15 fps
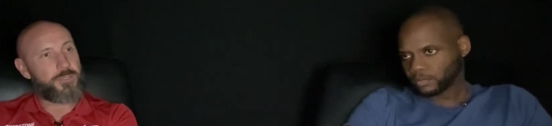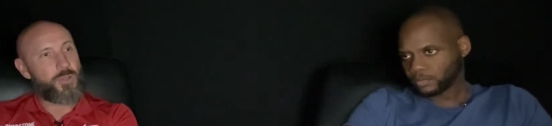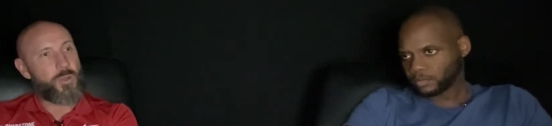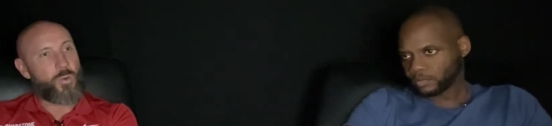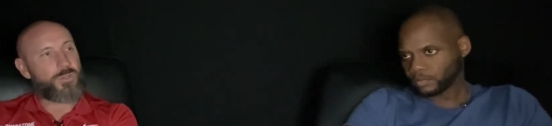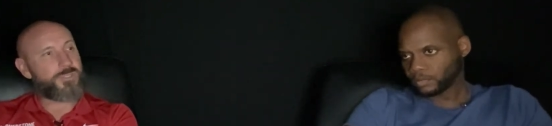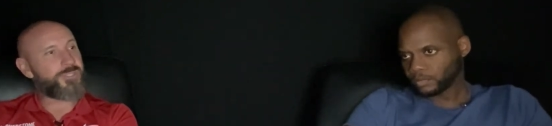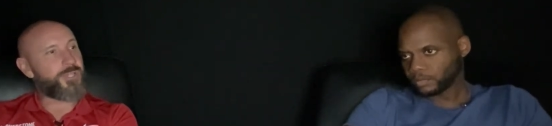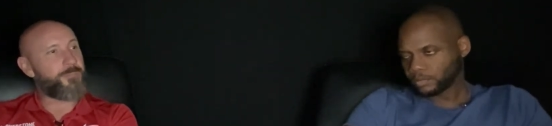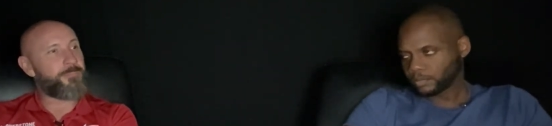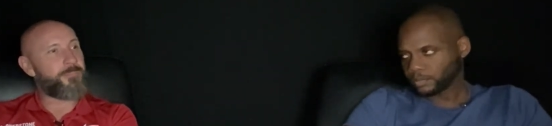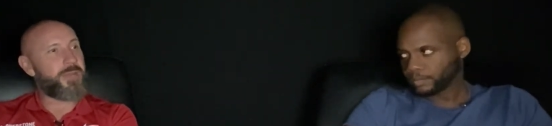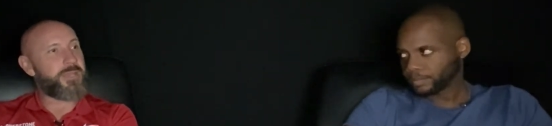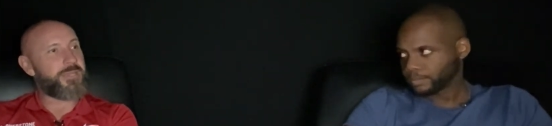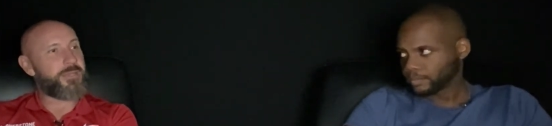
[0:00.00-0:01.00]
Speaker 1: or something
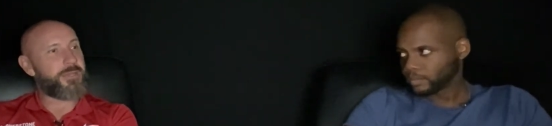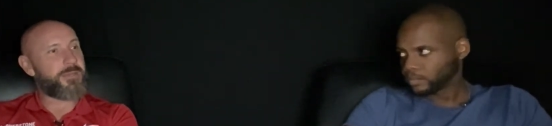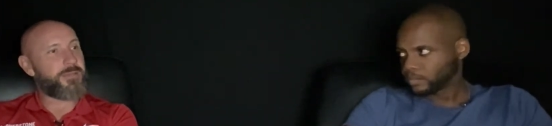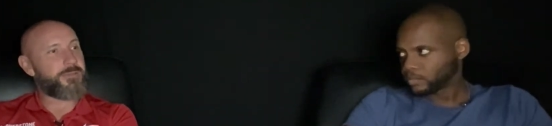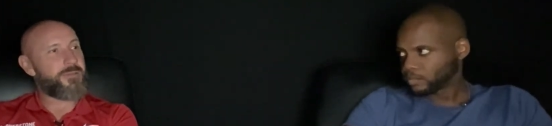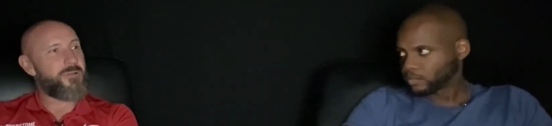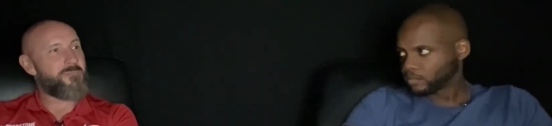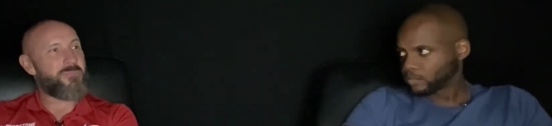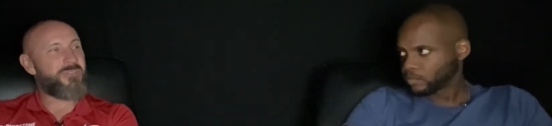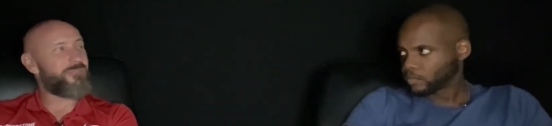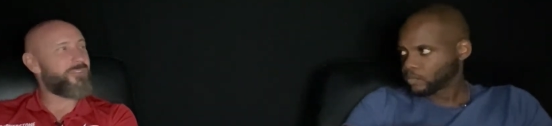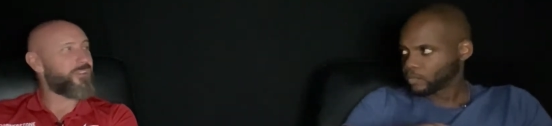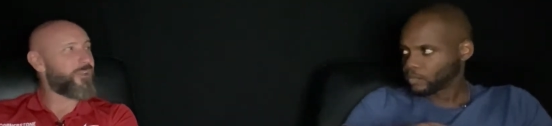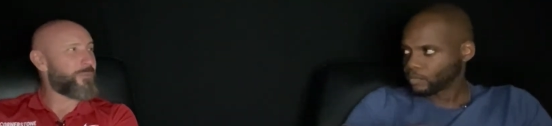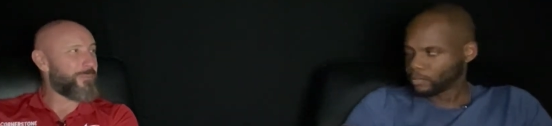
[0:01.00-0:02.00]
my uh, my
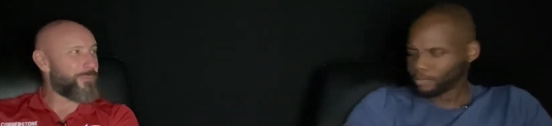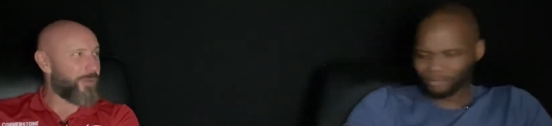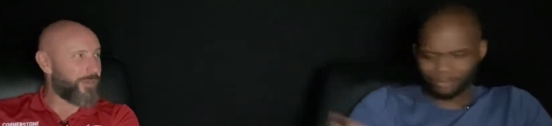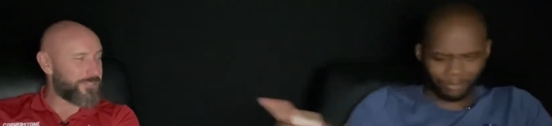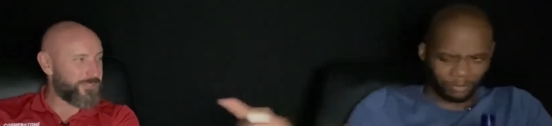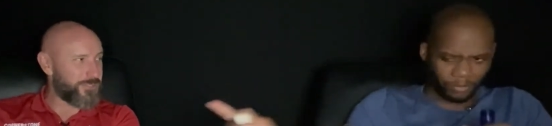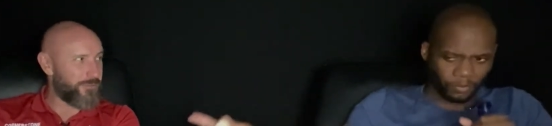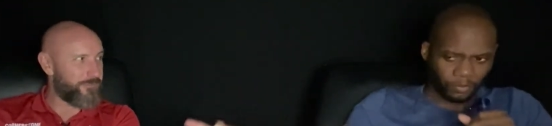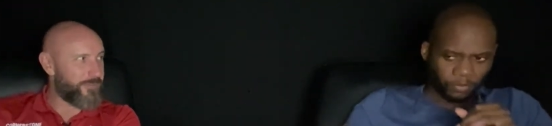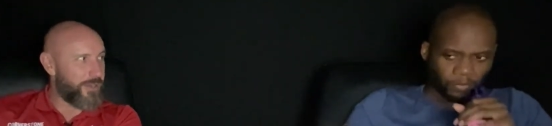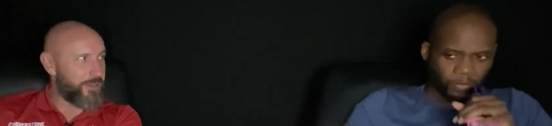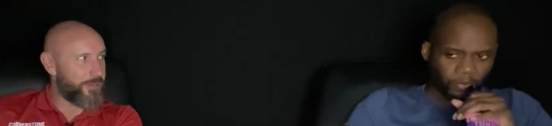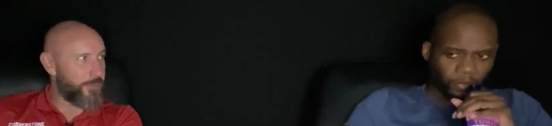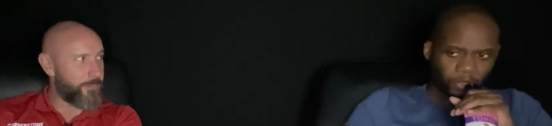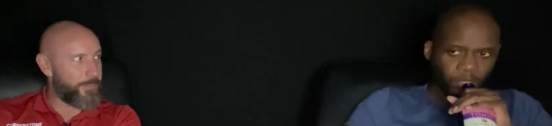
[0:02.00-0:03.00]
friend or my boss is all
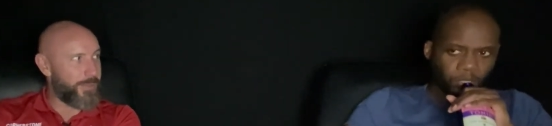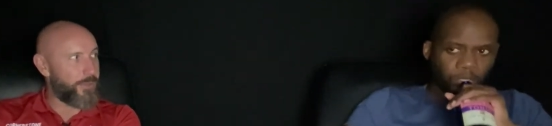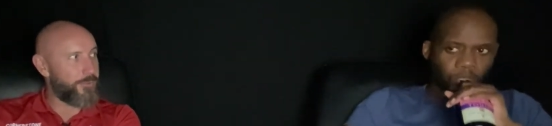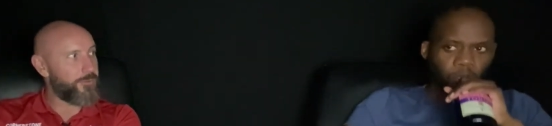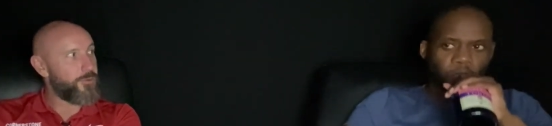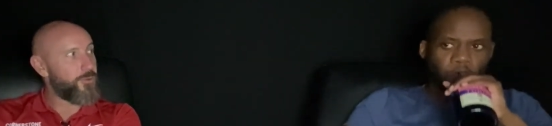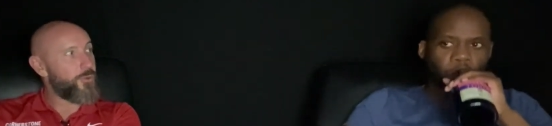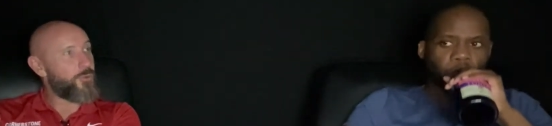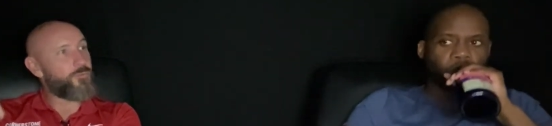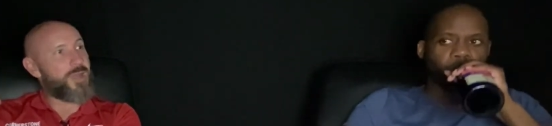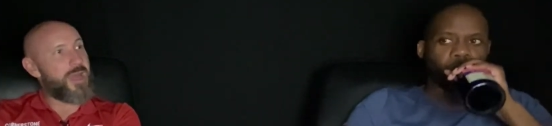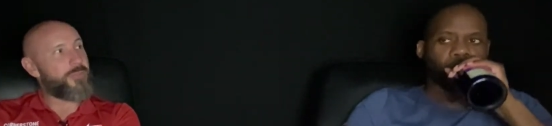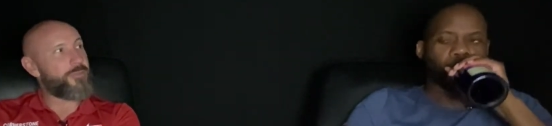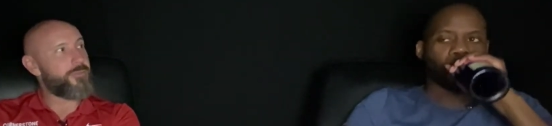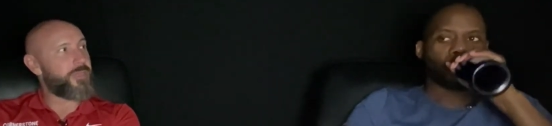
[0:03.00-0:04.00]
fired up about
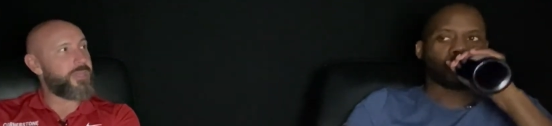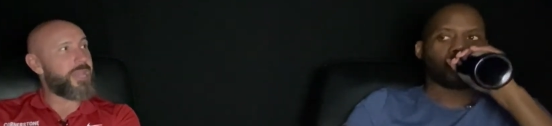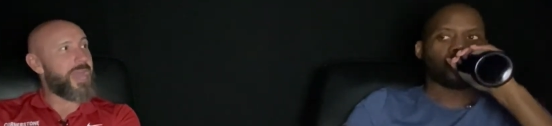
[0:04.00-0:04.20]
rather than